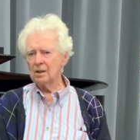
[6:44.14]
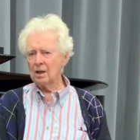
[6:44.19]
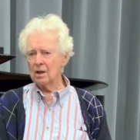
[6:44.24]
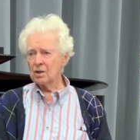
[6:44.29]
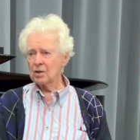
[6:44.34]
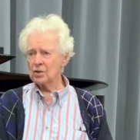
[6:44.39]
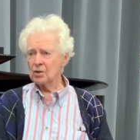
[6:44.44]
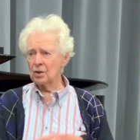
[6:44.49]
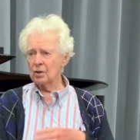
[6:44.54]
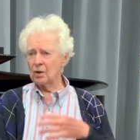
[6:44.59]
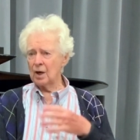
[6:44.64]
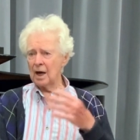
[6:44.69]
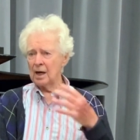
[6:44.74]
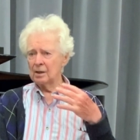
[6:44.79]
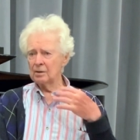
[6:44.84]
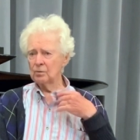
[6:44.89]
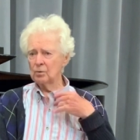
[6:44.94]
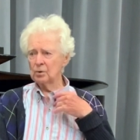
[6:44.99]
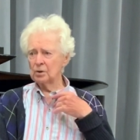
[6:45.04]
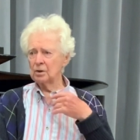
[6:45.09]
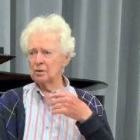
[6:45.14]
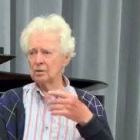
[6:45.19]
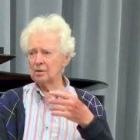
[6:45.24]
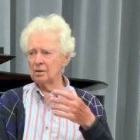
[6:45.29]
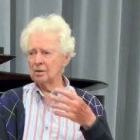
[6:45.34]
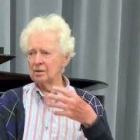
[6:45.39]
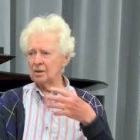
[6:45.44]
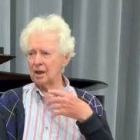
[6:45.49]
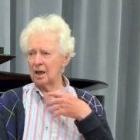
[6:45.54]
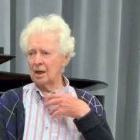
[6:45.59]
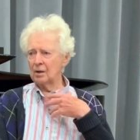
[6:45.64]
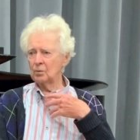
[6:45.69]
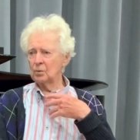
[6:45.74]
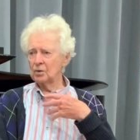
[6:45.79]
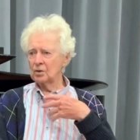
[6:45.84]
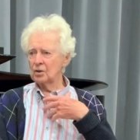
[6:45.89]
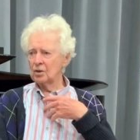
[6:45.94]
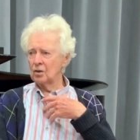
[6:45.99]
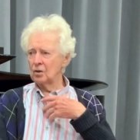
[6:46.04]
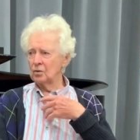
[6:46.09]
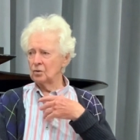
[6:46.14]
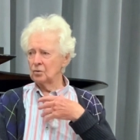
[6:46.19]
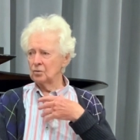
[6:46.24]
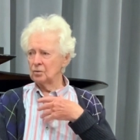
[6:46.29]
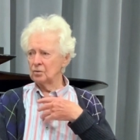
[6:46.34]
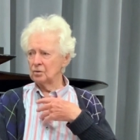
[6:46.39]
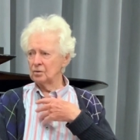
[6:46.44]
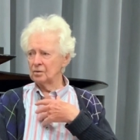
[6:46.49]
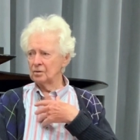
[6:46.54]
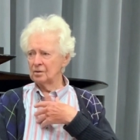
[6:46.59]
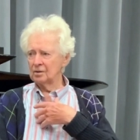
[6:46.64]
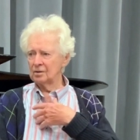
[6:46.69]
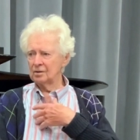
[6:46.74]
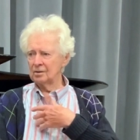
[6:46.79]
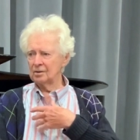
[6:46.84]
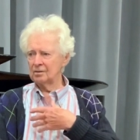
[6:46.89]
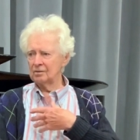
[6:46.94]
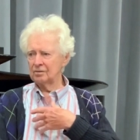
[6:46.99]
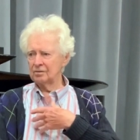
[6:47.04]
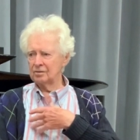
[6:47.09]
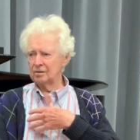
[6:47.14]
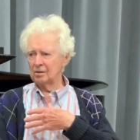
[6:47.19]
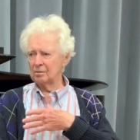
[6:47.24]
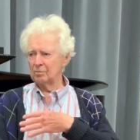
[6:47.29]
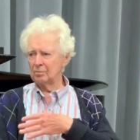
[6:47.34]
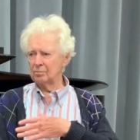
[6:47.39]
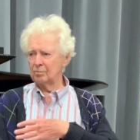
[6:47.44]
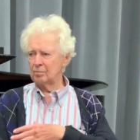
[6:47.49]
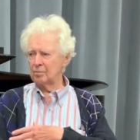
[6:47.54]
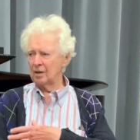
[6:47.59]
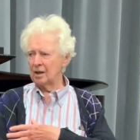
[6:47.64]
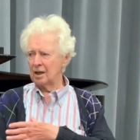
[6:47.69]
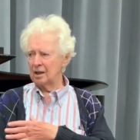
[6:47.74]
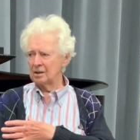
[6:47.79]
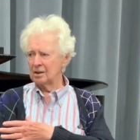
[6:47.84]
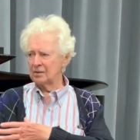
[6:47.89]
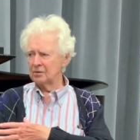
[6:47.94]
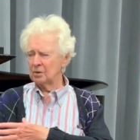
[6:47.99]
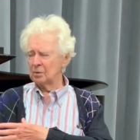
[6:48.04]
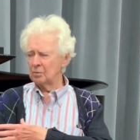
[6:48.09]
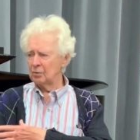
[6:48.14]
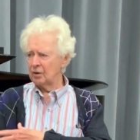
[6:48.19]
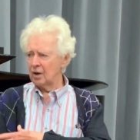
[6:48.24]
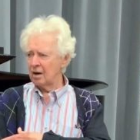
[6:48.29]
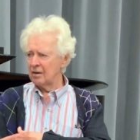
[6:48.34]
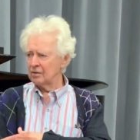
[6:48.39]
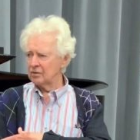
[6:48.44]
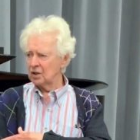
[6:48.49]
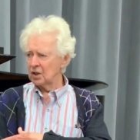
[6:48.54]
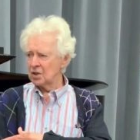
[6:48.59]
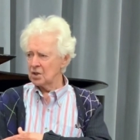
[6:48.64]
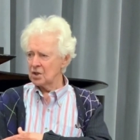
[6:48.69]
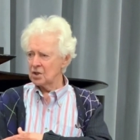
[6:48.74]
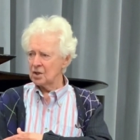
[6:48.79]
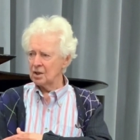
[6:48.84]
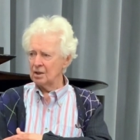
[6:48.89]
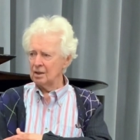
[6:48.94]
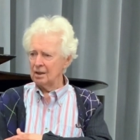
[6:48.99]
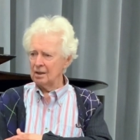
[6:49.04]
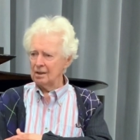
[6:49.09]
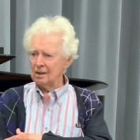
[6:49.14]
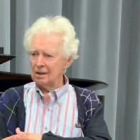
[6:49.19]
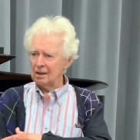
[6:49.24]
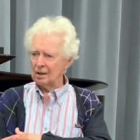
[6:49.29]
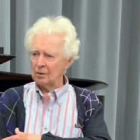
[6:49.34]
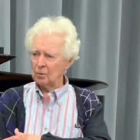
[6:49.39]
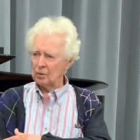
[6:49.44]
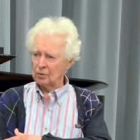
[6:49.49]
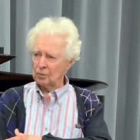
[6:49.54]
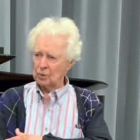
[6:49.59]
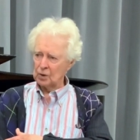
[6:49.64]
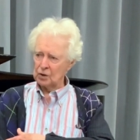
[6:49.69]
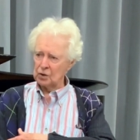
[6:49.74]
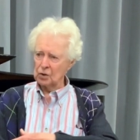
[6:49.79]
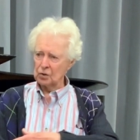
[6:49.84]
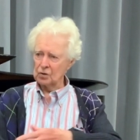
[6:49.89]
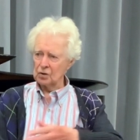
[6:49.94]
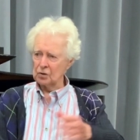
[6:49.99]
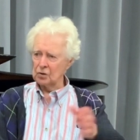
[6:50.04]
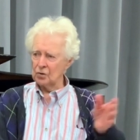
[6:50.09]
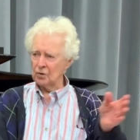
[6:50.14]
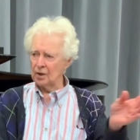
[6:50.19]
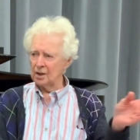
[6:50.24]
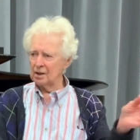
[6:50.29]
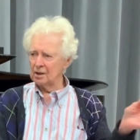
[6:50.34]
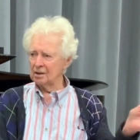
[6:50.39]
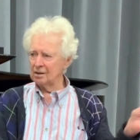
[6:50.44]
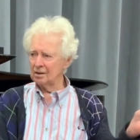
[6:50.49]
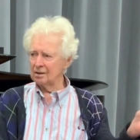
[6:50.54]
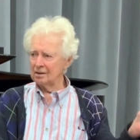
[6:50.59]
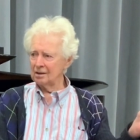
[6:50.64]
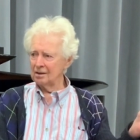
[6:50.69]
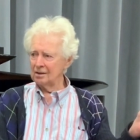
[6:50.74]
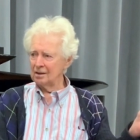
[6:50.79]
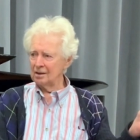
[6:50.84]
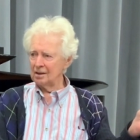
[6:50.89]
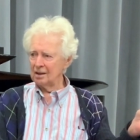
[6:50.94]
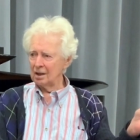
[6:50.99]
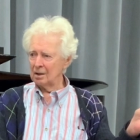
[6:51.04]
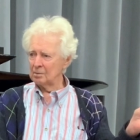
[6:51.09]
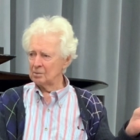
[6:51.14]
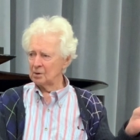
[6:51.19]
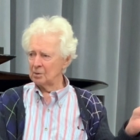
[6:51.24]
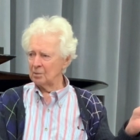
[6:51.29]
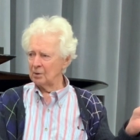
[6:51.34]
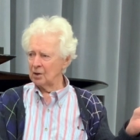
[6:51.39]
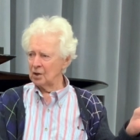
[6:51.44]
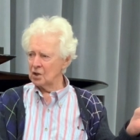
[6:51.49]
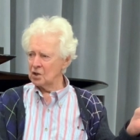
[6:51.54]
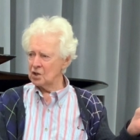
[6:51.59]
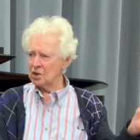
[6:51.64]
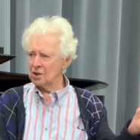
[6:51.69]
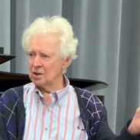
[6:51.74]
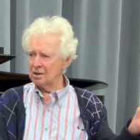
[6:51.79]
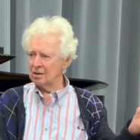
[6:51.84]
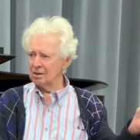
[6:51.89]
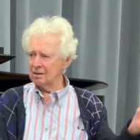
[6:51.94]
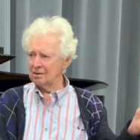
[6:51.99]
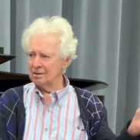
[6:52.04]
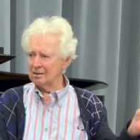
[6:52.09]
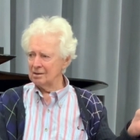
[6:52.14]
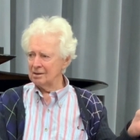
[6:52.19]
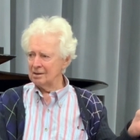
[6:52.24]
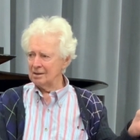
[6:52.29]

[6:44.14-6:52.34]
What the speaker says: So I would go I lived in Providence, and we took the train up to Boston,